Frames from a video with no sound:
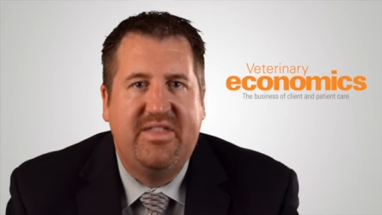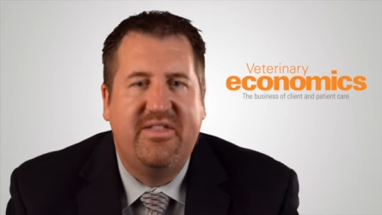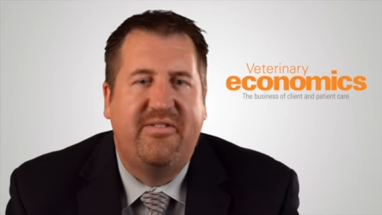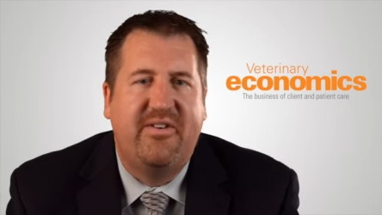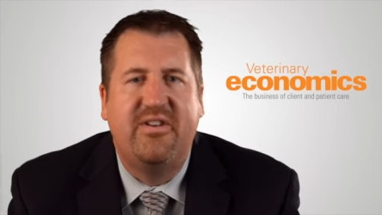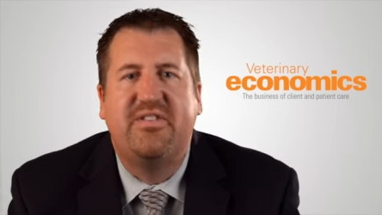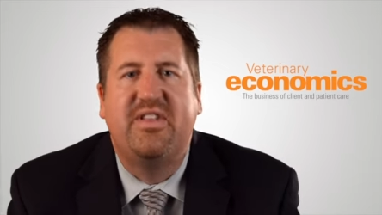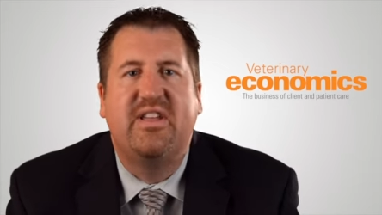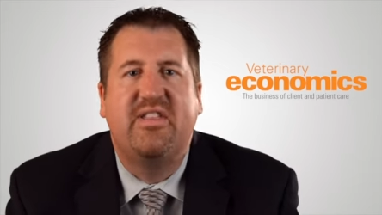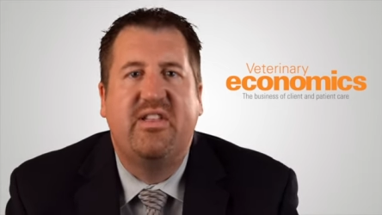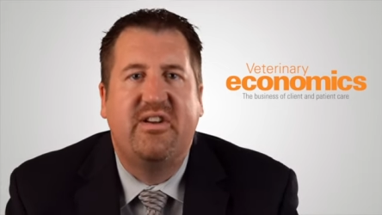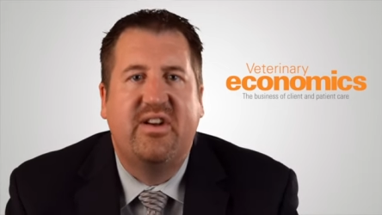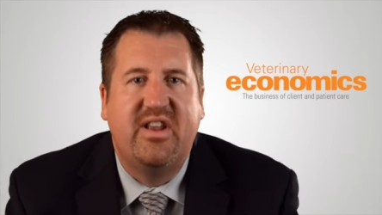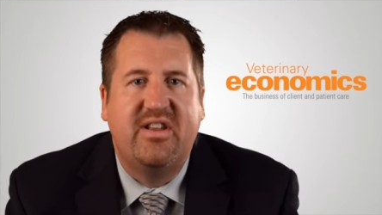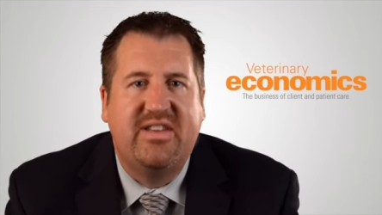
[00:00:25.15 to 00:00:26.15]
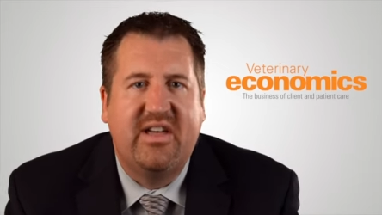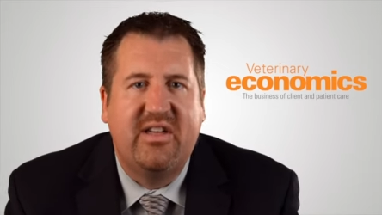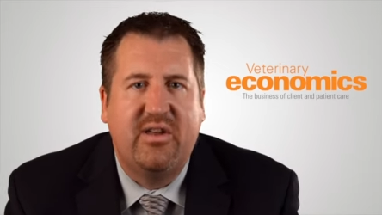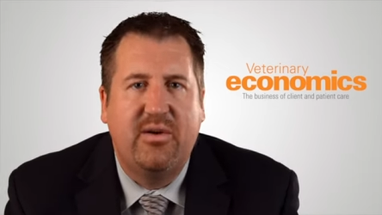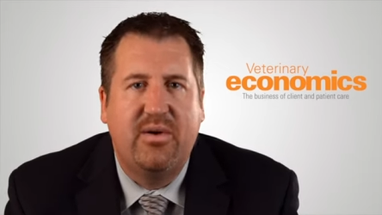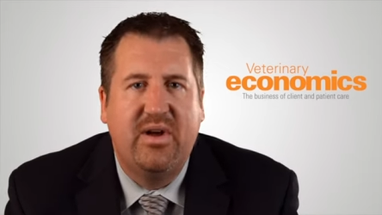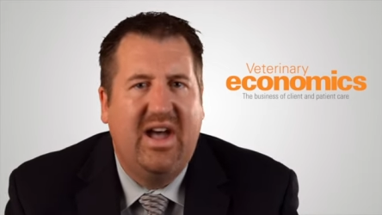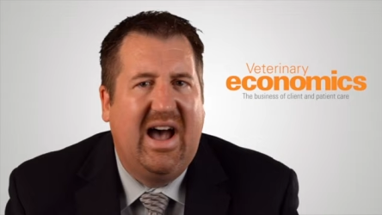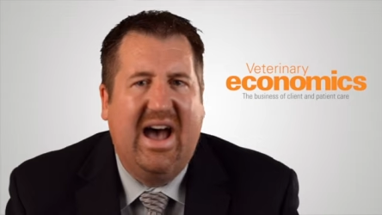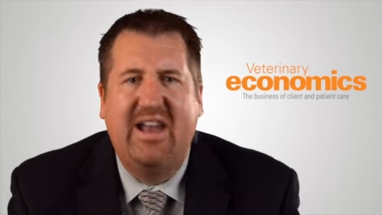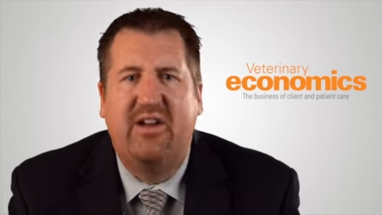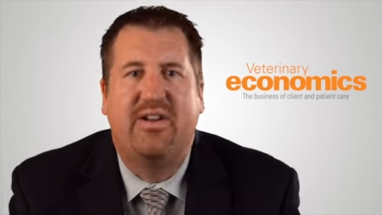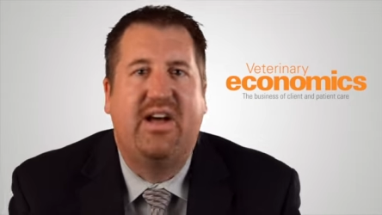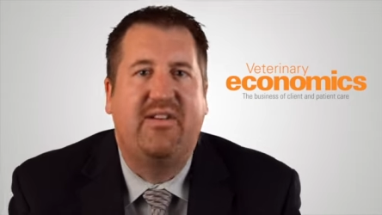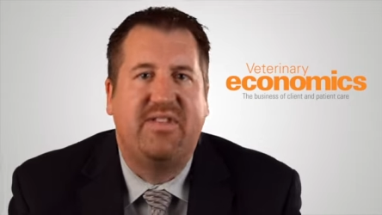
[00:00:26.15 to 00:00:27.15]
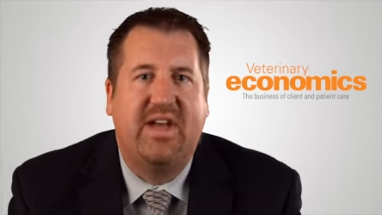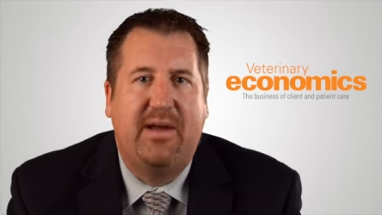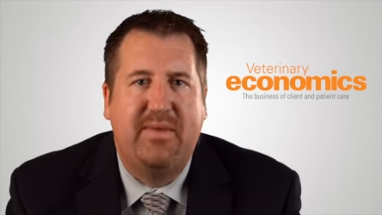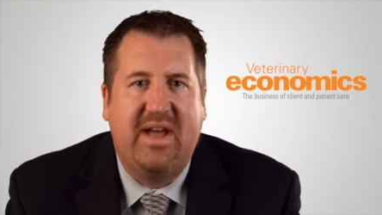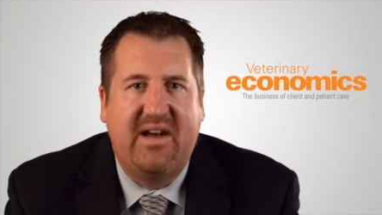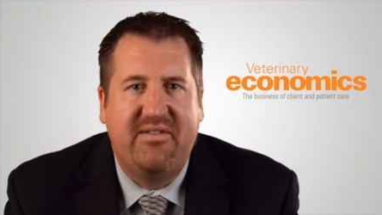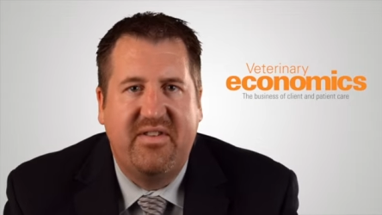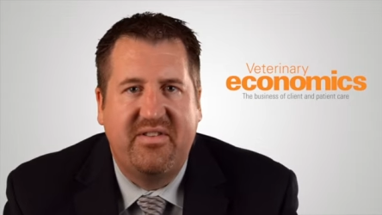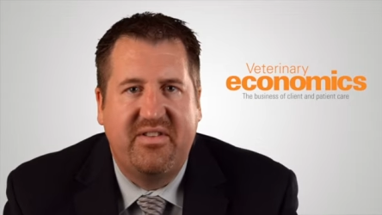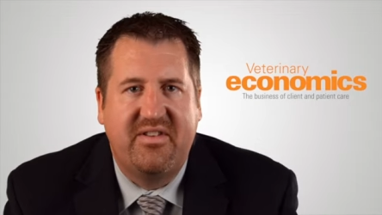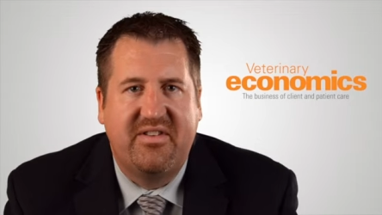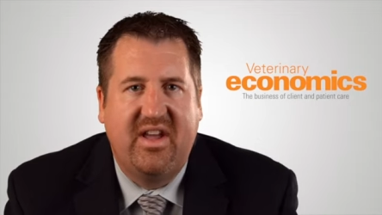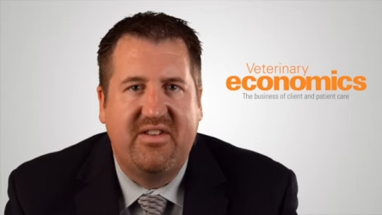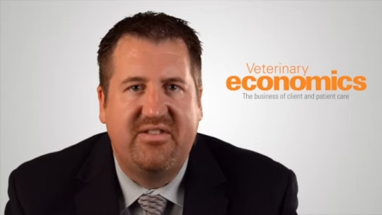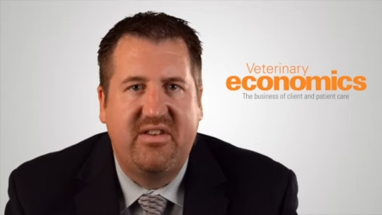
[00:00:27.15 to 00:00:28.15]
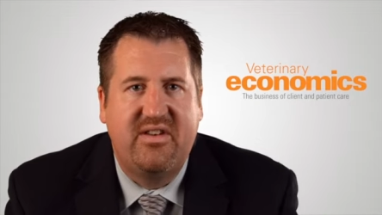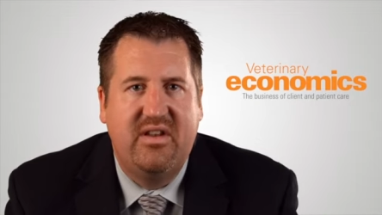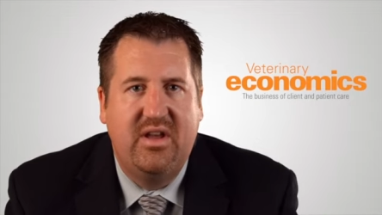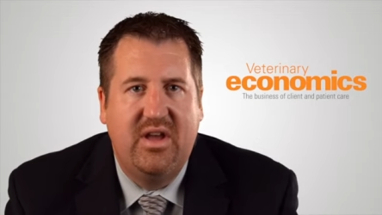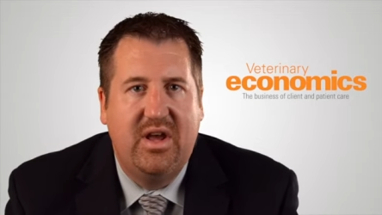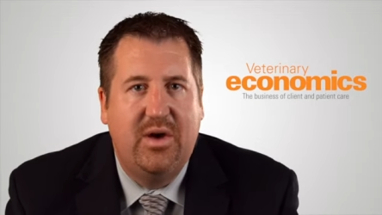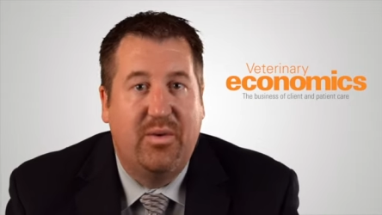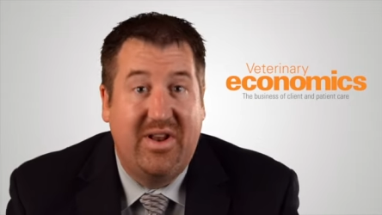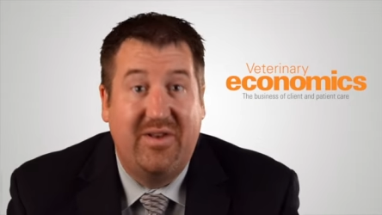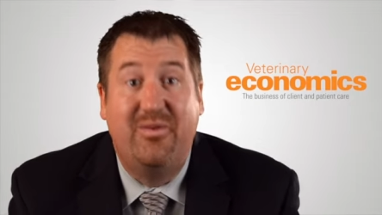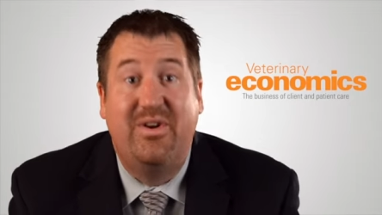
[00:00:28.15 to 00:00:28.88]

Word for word: The first thing that they're going to tell you, I don't have time to have this discussion, when in